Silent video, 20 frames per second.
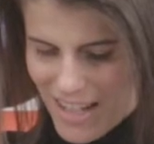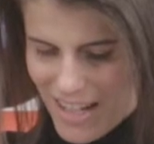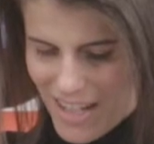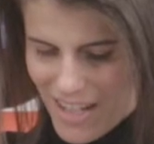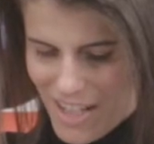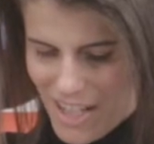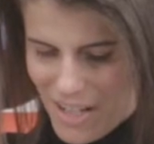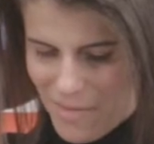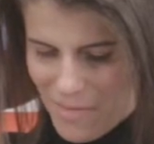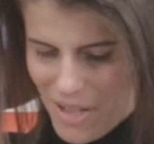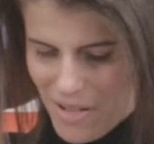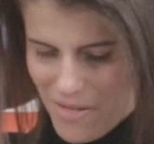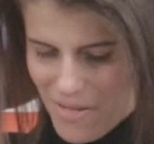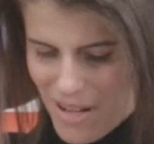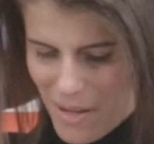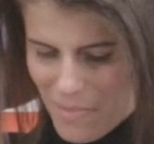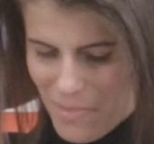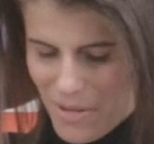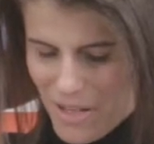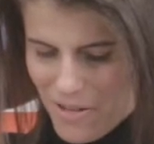Actually, I'm so
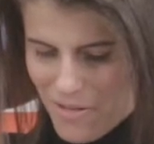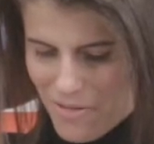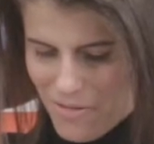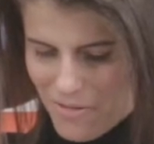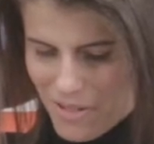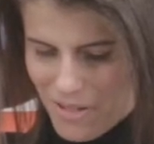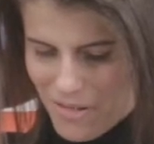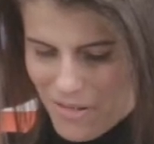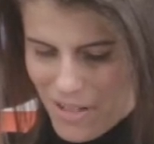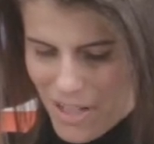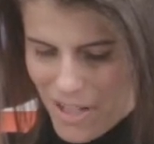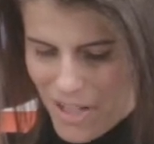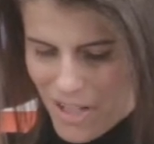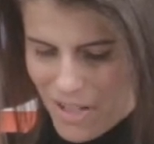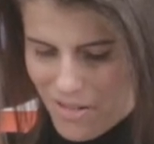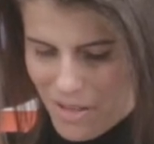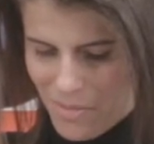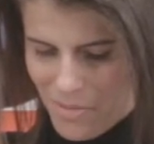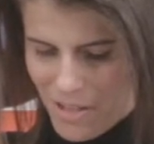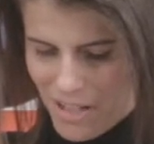happy you
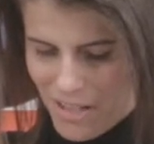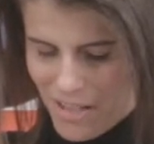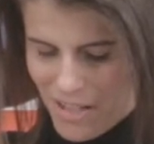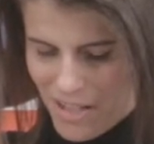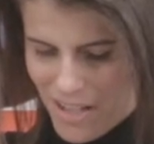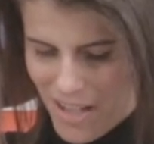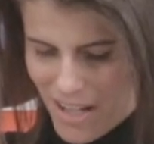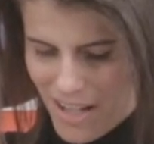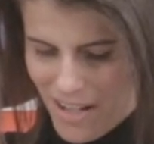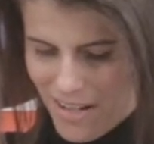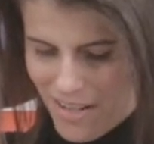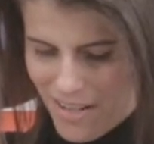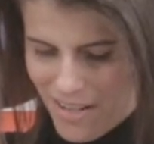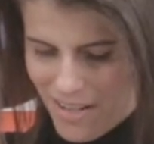introduced me to this. I had